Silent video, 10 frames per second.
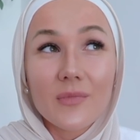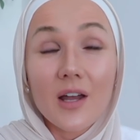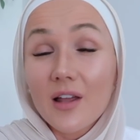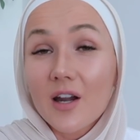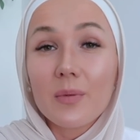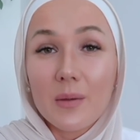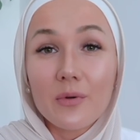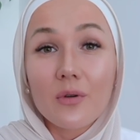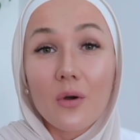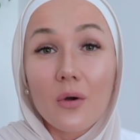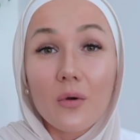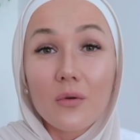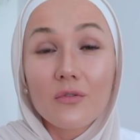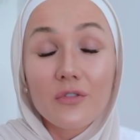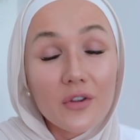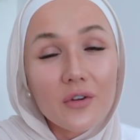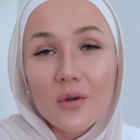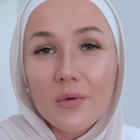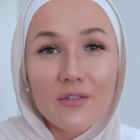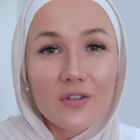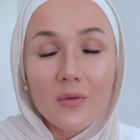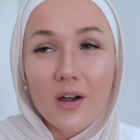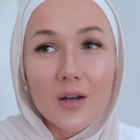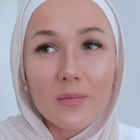a lot of people go further away from God